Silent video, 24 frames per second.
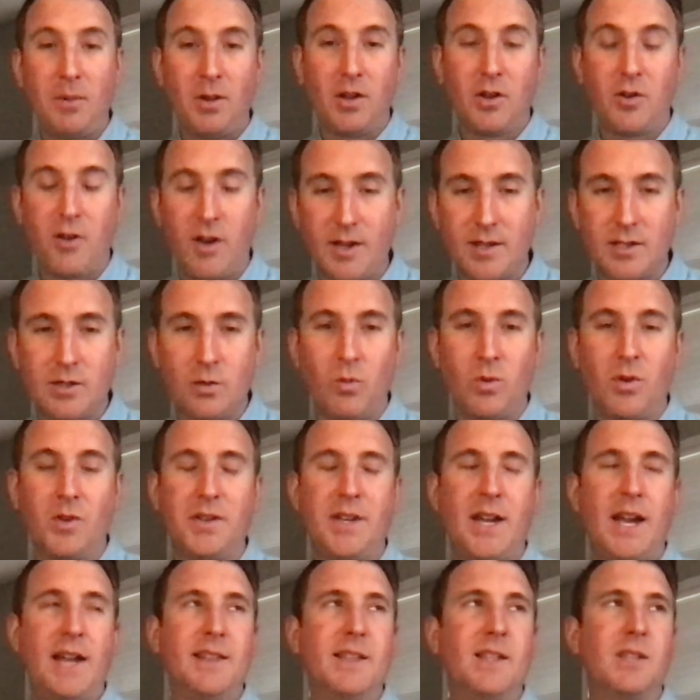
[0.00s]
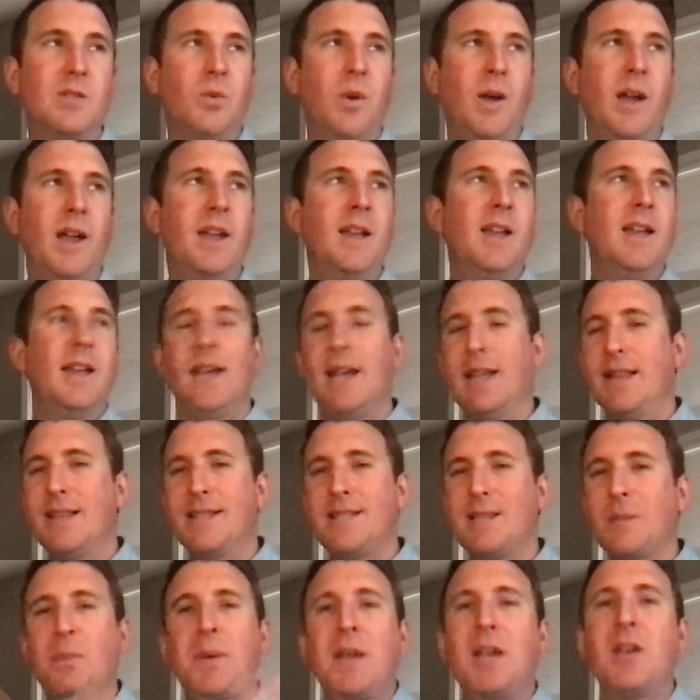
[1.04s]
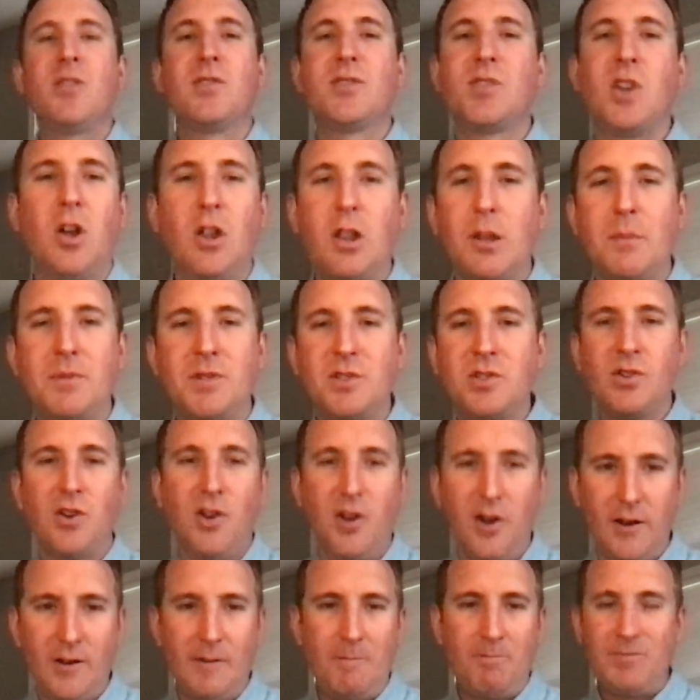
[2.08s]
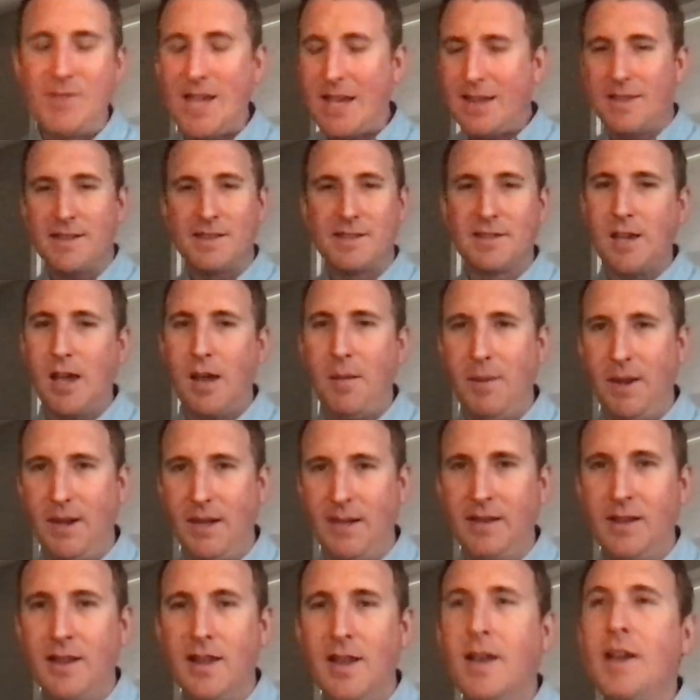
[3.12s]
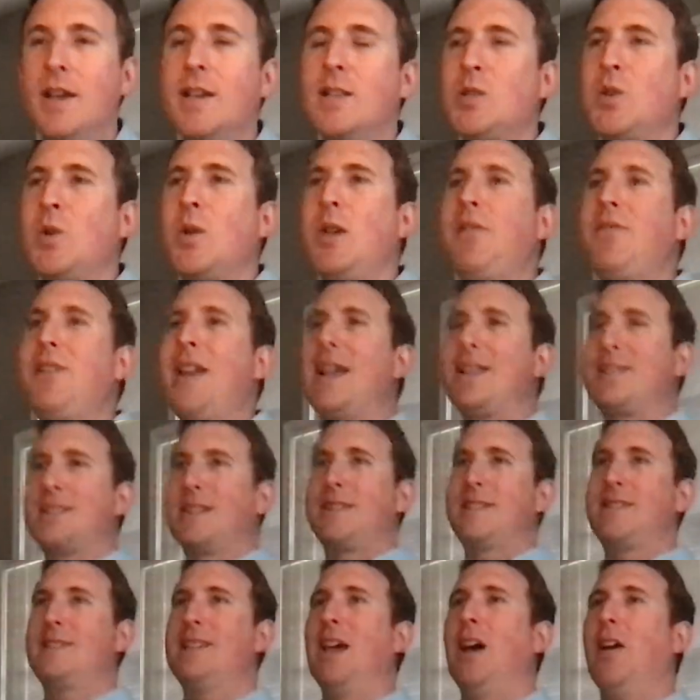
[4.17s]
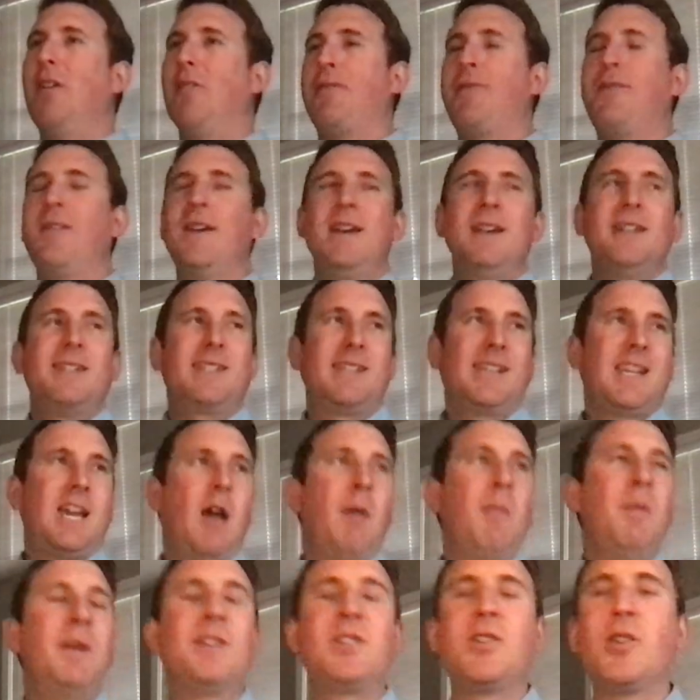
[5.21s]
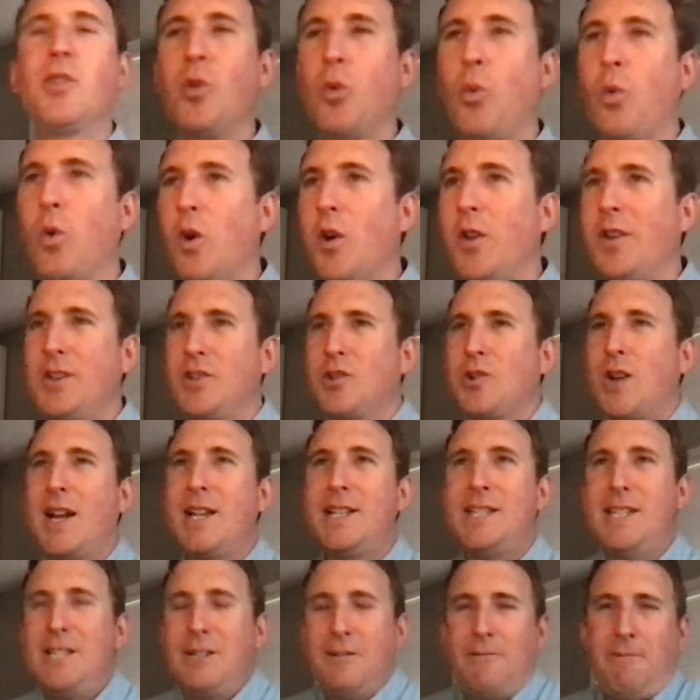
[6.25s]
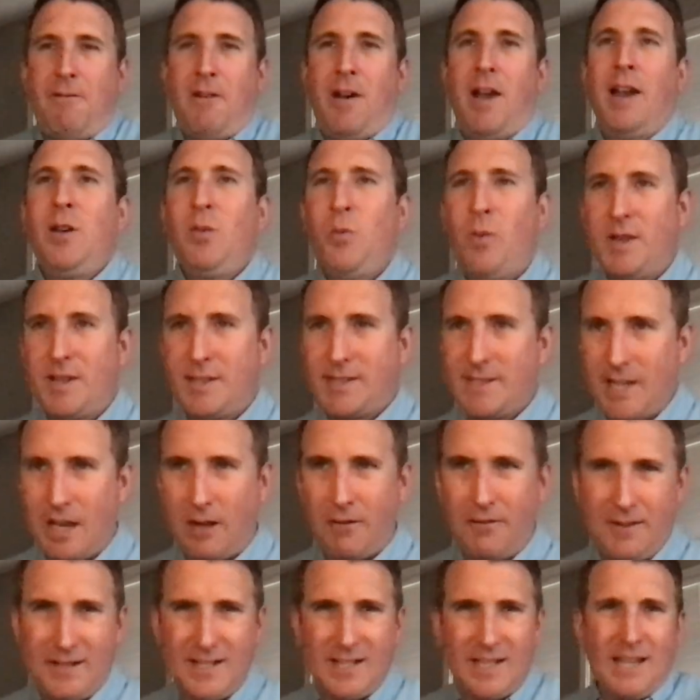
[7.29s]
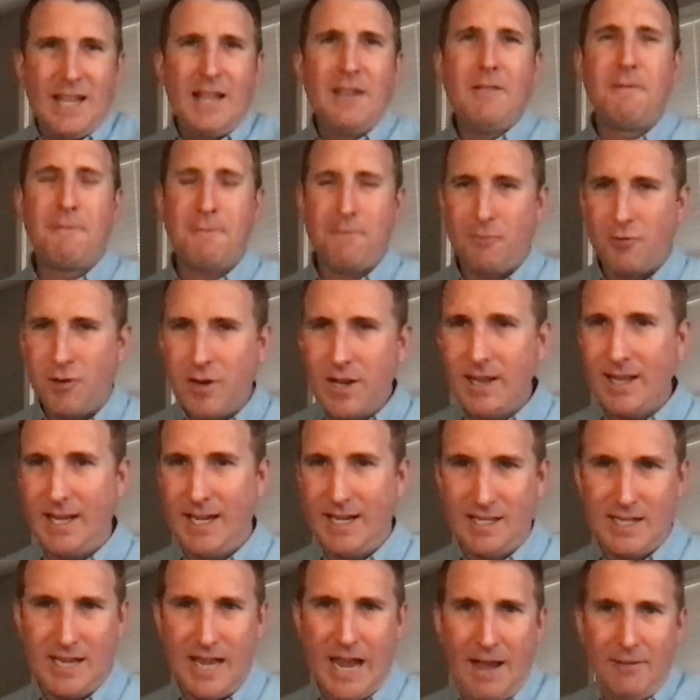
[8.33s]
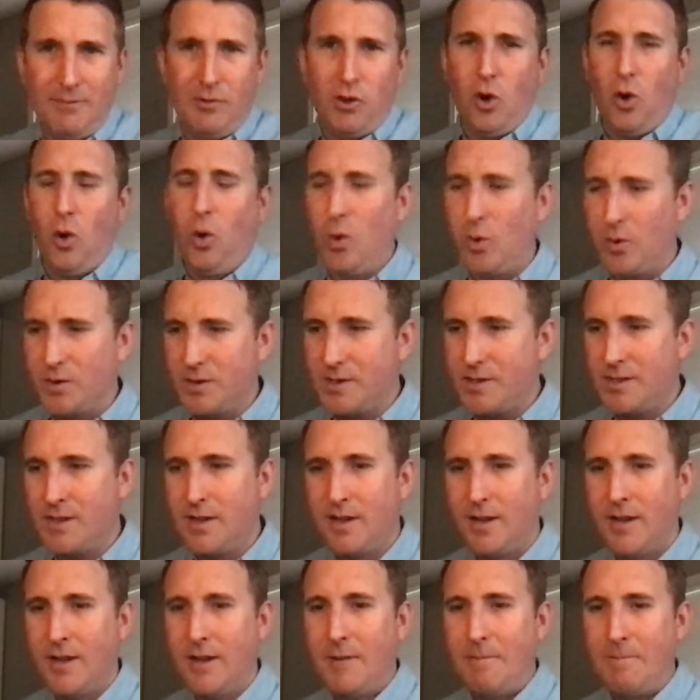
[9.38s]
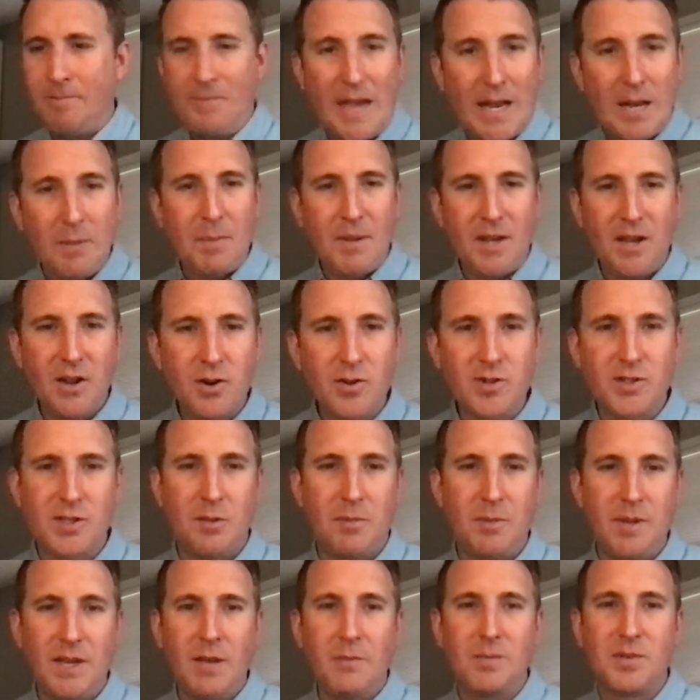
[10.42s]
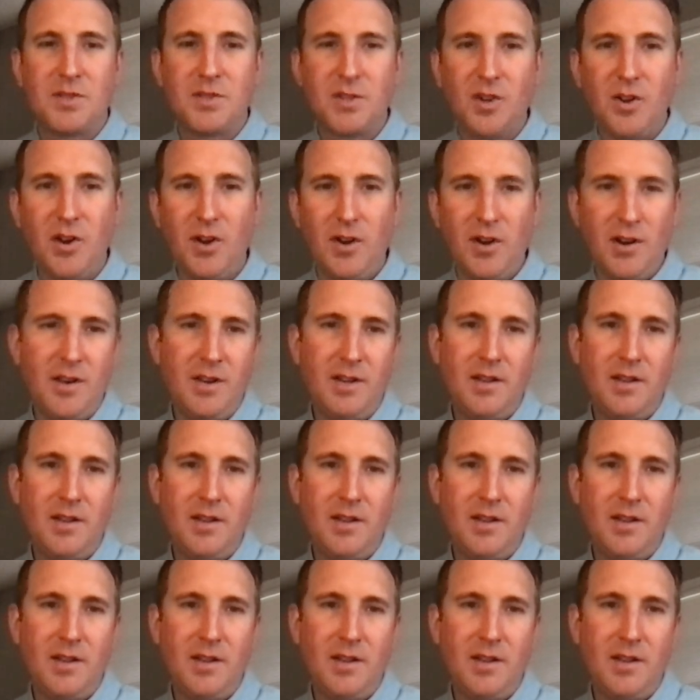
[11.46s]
across the world died this way. And this appears all absurd. Death is coming. So even as a self, to come into the world and try to define oneself and to live freely and to have goals, that appears to be absurd.